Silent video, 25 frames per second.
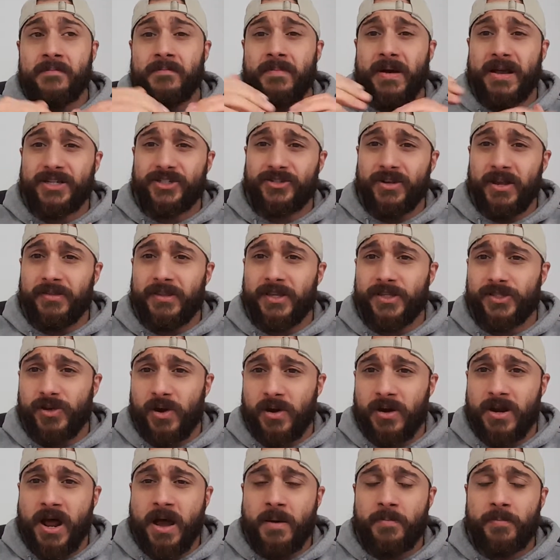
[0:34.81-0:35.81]
My strength has
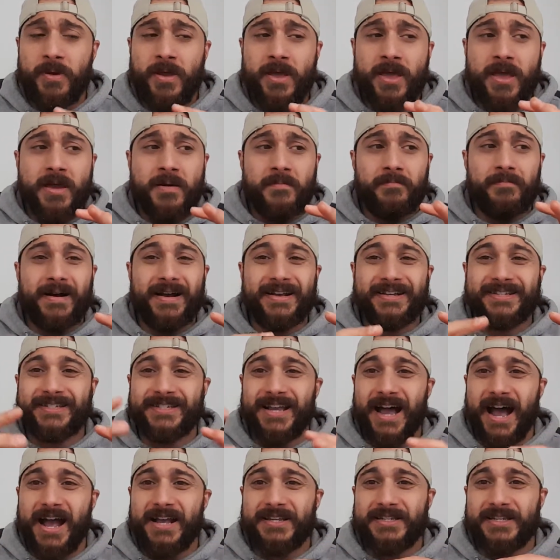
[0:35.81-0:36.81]
gone up. My
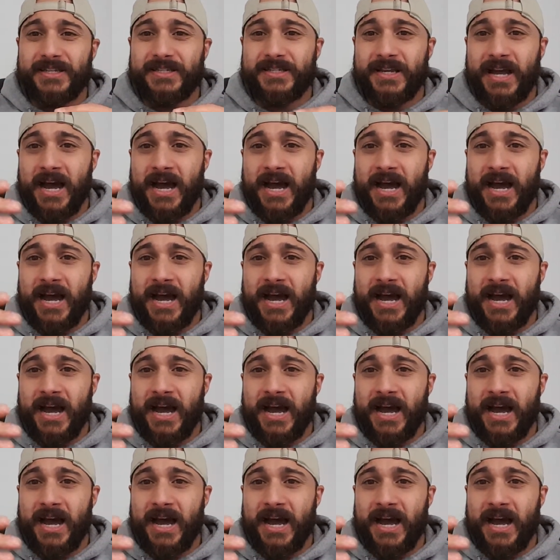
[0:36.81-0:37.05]
size is